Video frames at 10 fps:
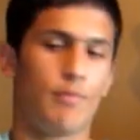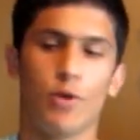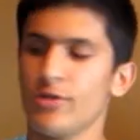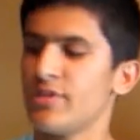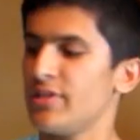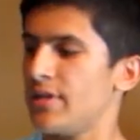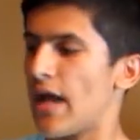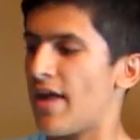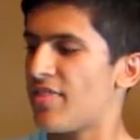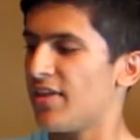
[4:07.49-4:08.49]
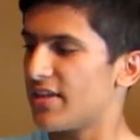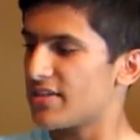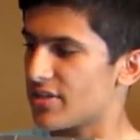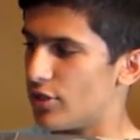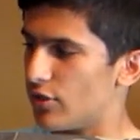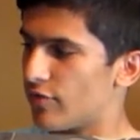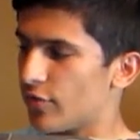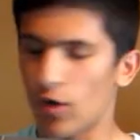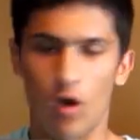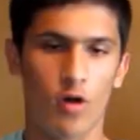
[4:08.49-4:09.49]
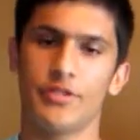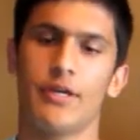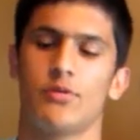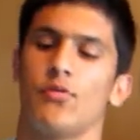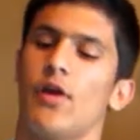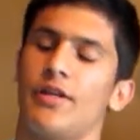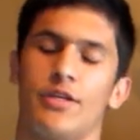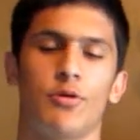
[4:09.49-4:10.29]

personally, I think it's good for all types of riding.